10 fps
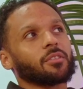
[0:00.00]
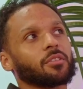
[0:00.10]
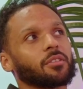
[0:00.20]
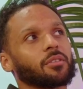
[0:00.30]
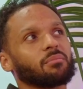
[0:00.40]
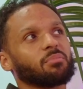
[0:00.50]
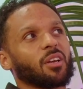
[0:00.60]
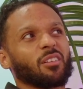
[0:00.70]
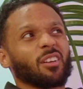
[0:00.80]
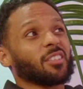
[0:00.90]
to you
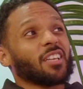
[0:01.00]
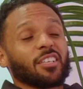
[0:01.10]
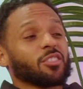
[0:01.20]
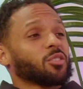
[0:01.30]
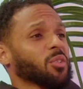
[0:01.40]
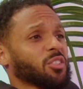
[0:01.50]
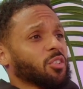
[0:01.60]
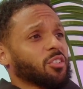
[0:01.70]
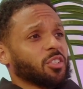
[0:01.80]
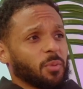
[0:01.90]
early on. It's just always just
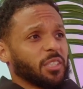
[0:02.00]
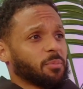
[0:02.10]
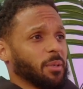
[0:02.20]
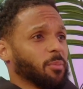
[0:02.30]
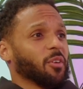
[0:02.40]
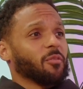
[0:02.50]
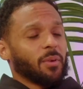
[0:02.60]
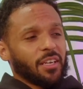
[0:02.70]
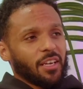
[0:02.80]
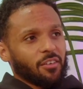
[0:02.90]
good to speak to people that have
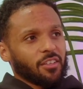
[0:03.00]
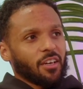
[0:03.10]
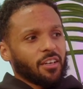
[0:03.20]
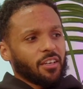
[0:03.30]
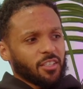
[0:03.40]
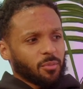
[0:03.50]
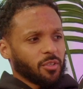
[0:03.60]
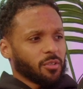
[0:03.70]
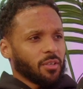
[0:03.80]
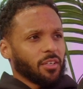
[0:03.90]
been there and done it. And I
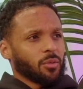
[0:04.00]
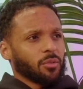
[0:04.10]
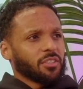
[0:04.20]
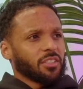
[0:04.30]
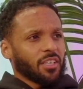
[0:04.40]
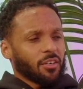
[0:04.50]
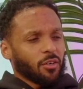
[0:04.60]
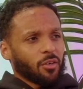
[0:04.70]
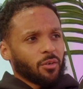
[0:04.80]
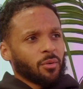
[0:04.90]
spoke to a lady called Susanna
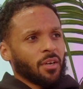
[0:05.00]
Cole,